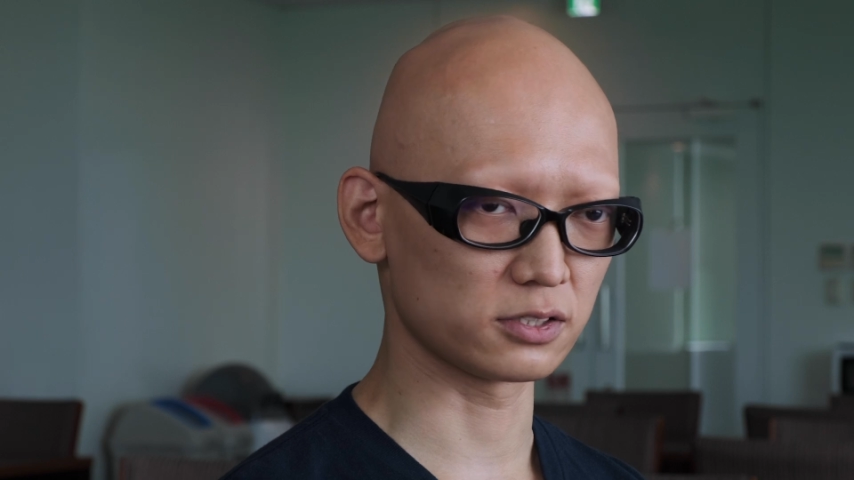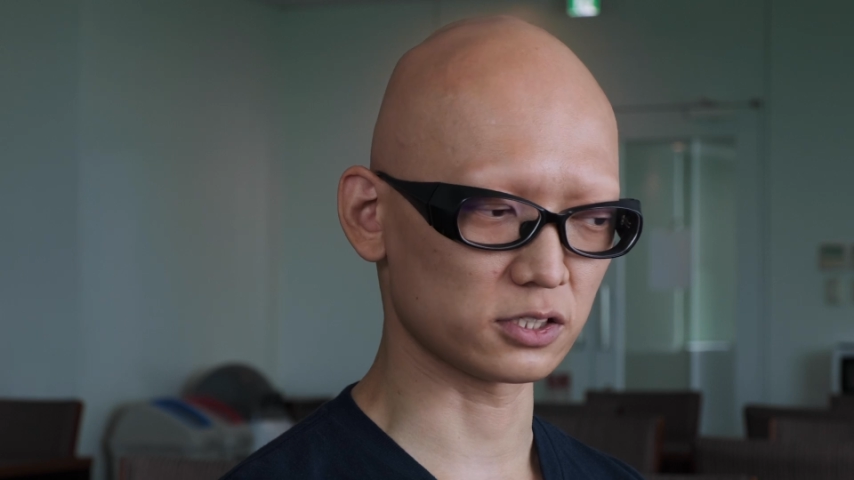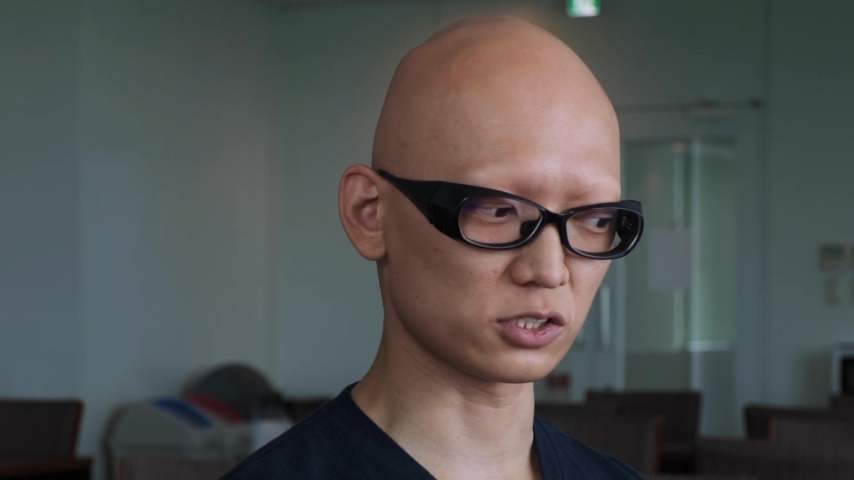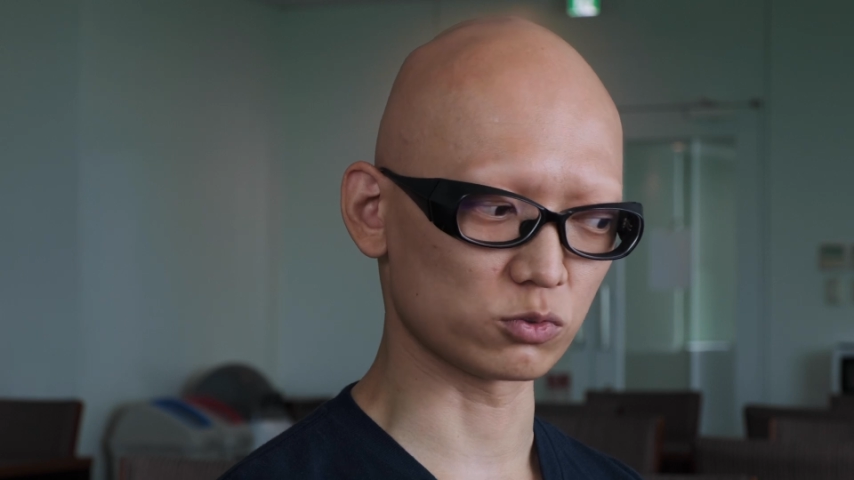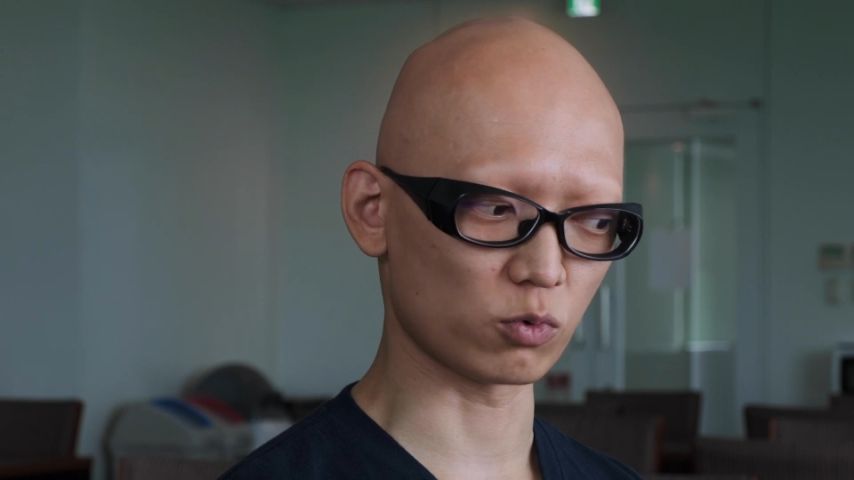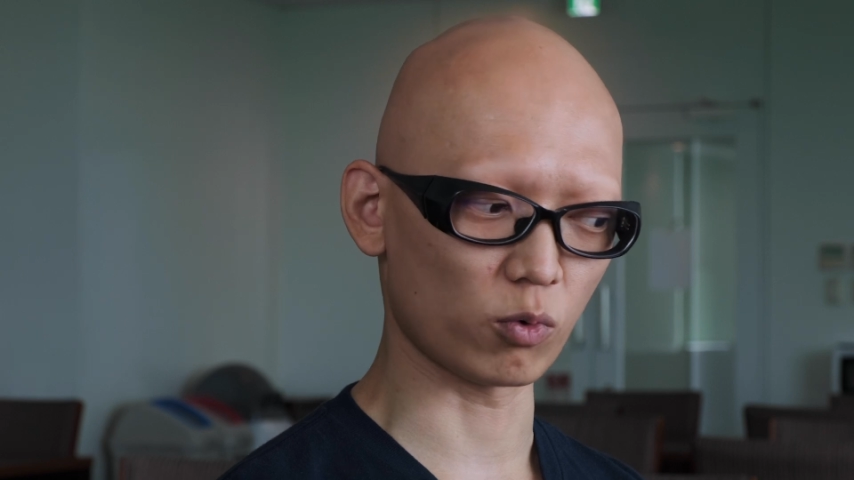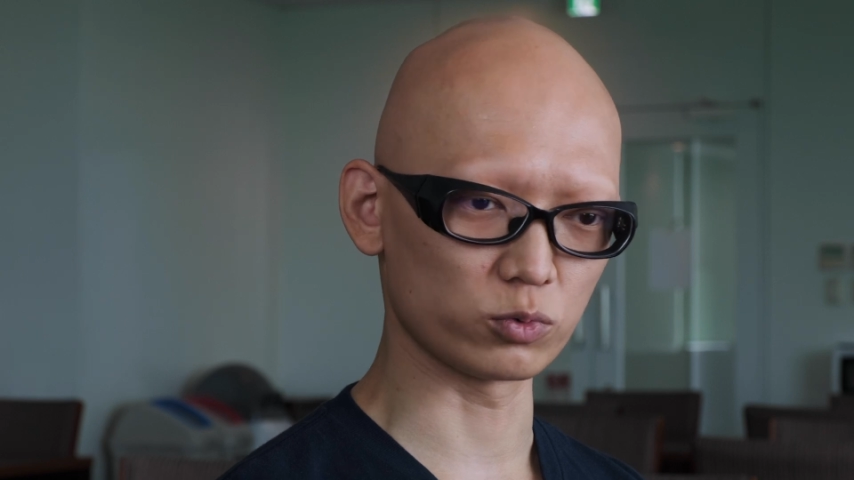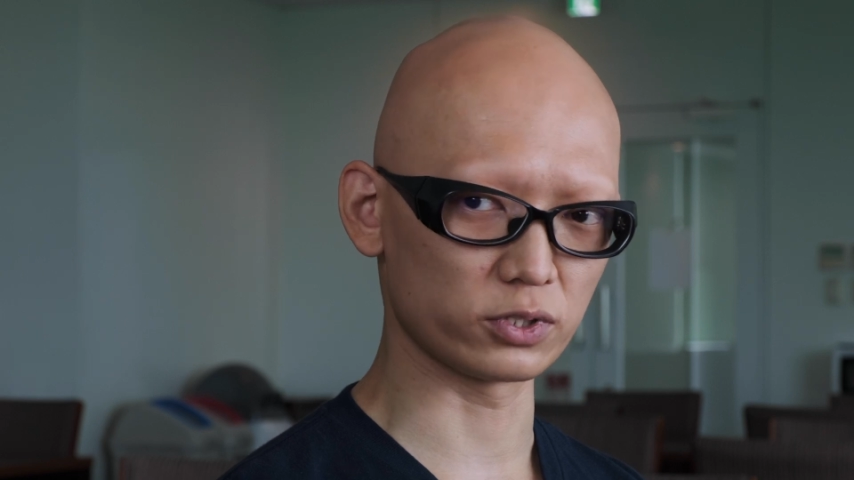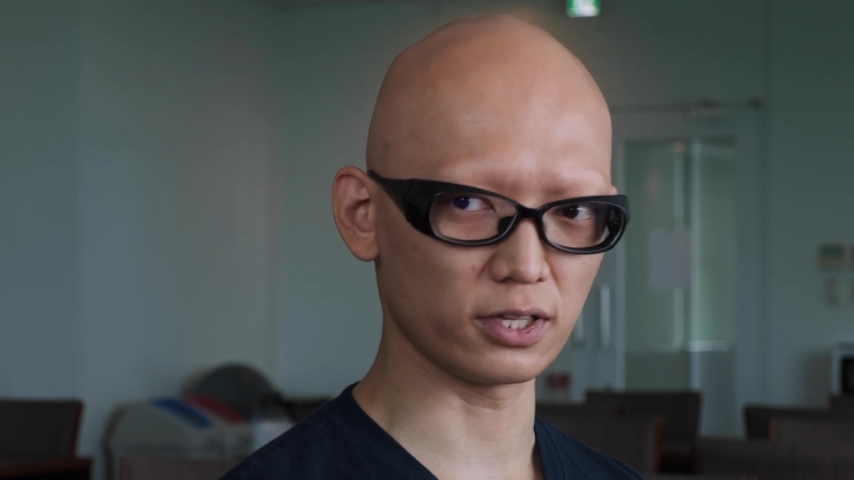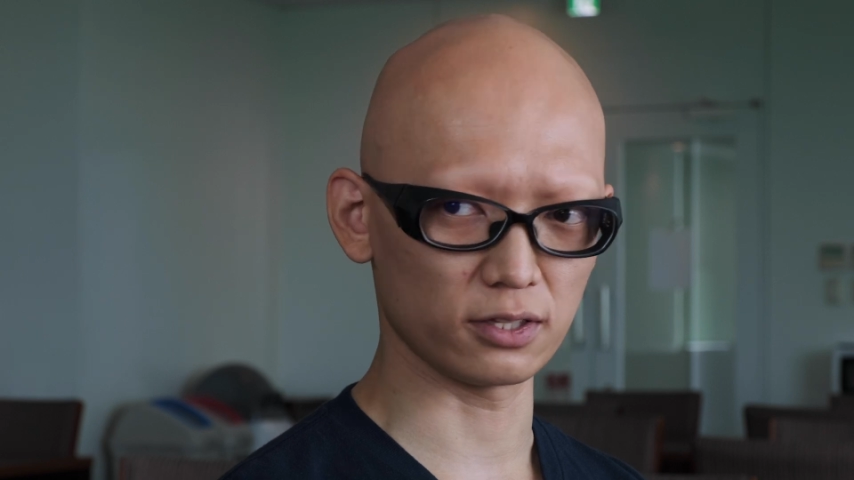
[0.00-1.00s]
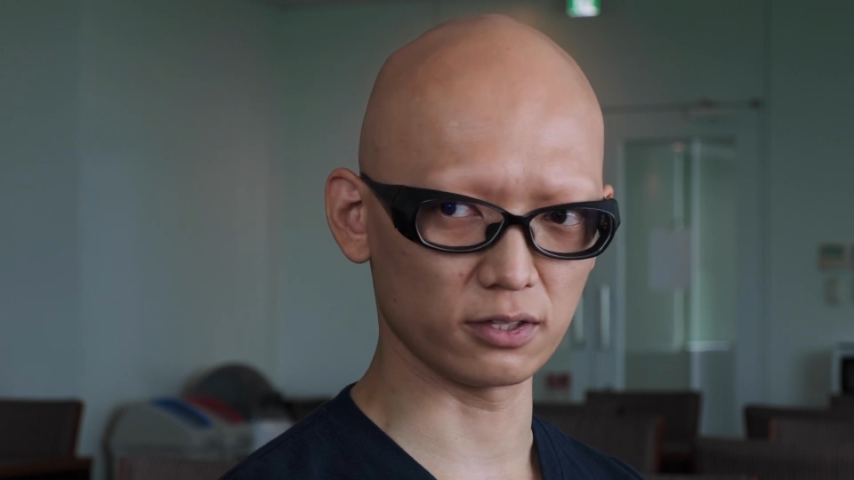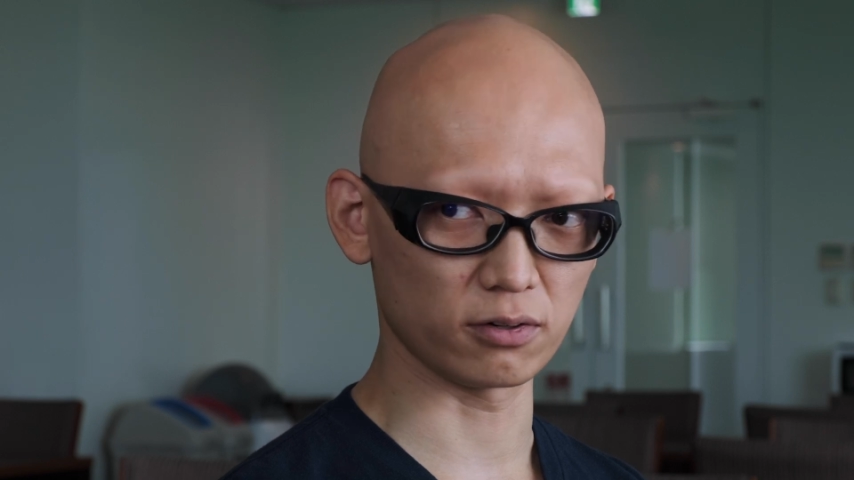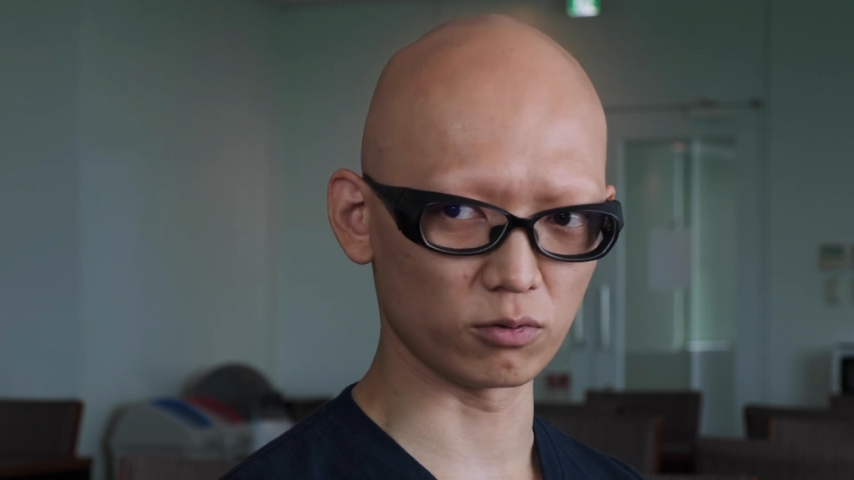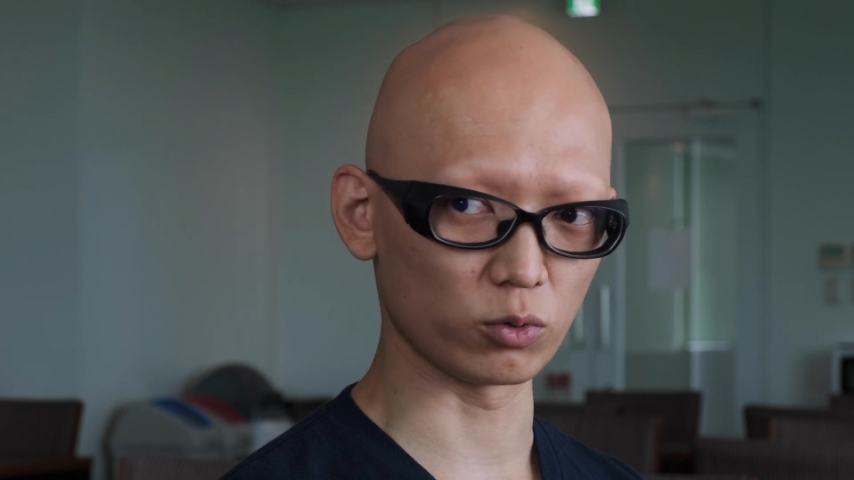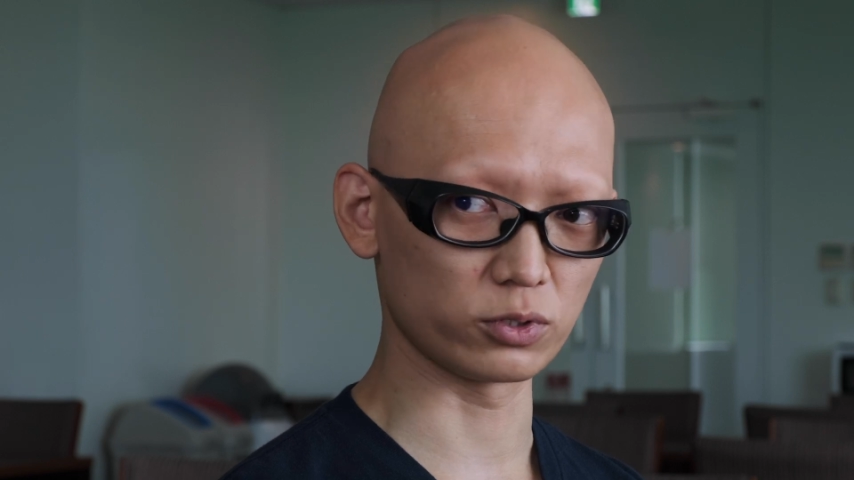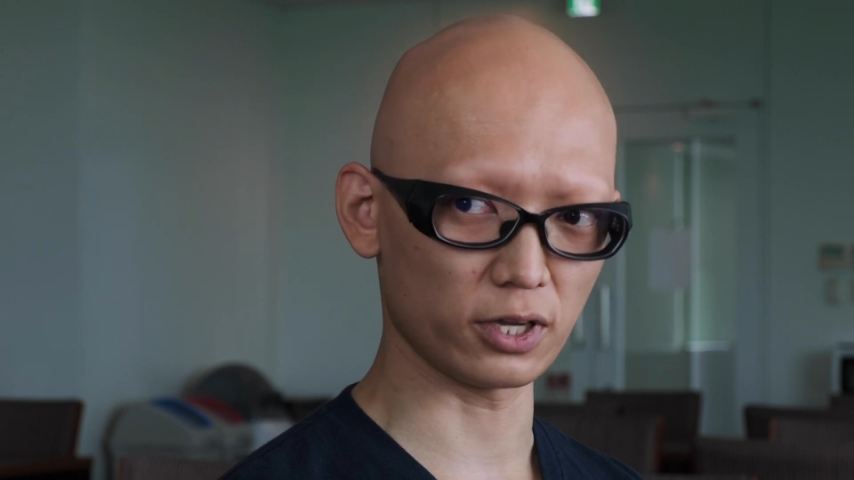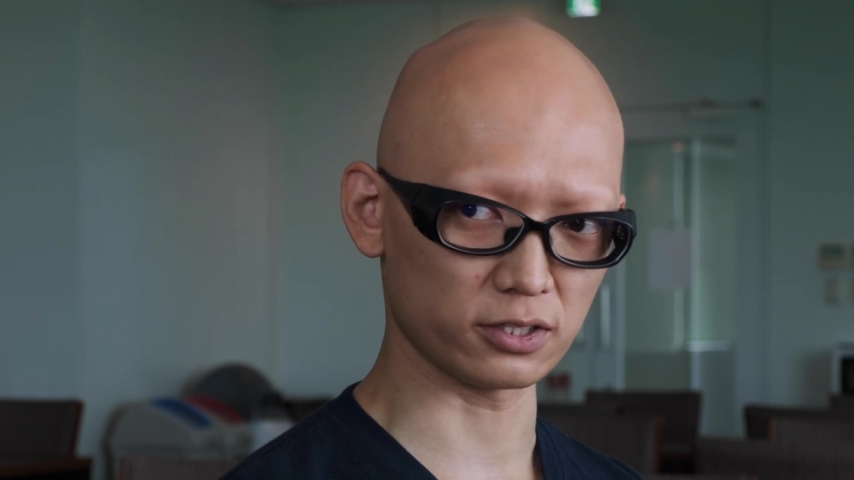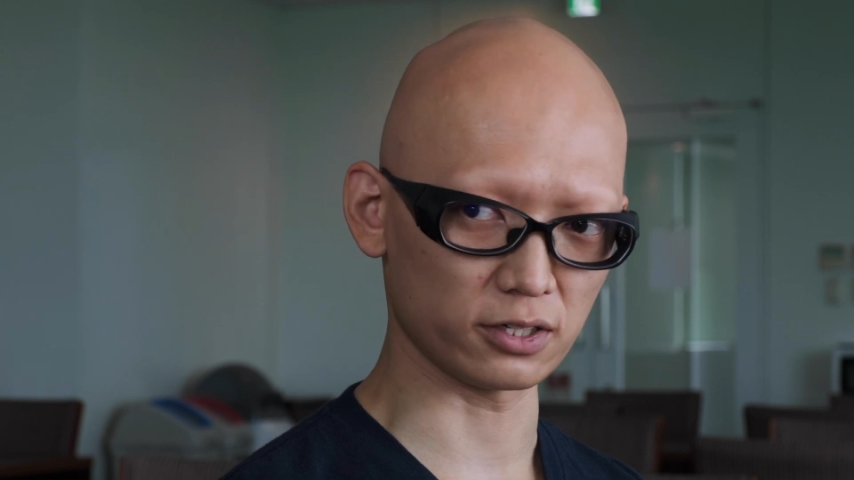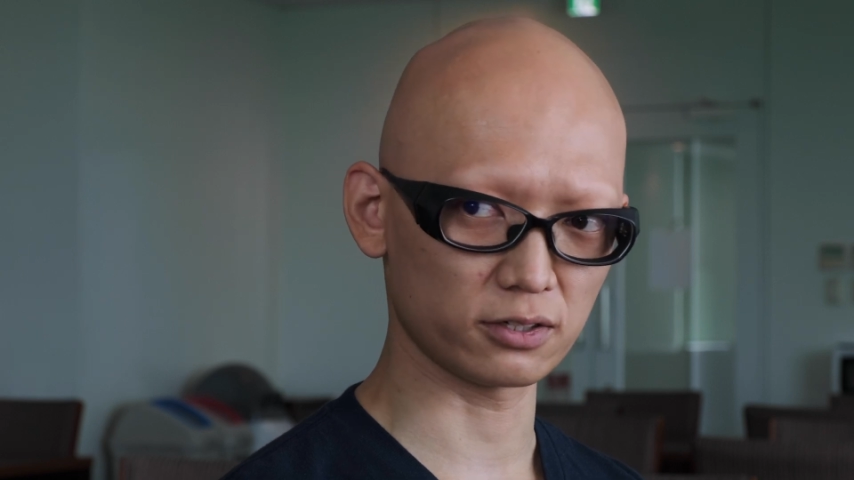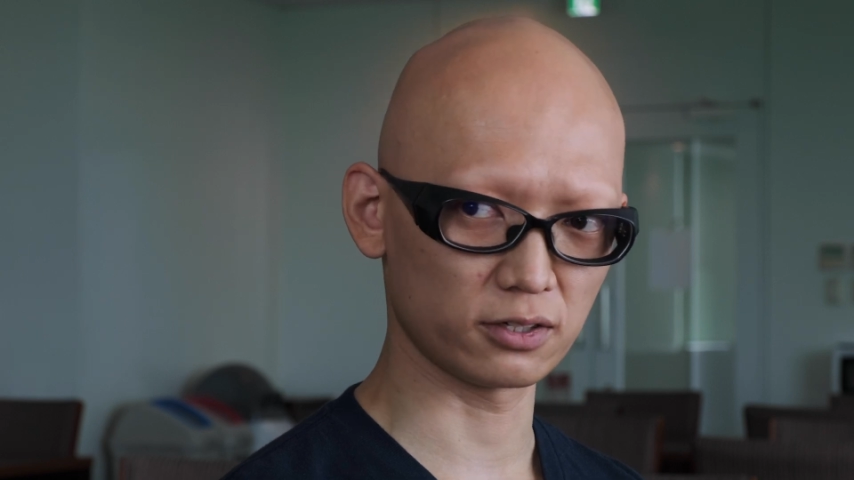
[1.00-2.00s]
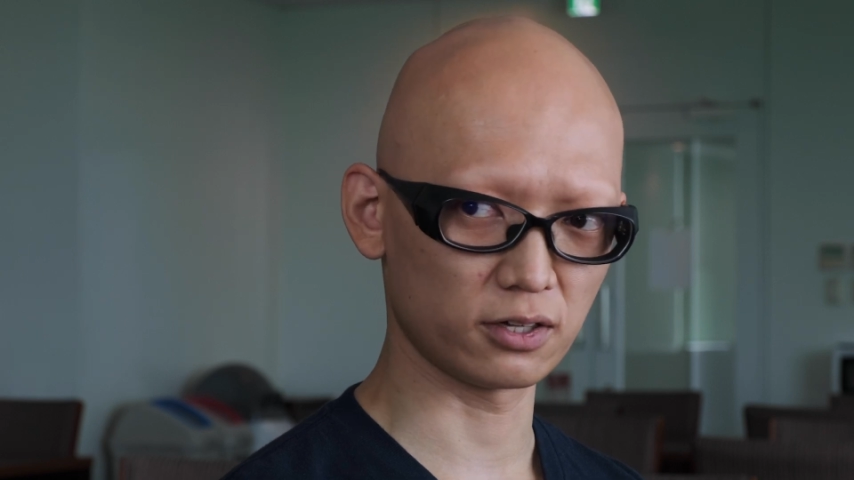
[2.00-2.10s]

such raw, raw data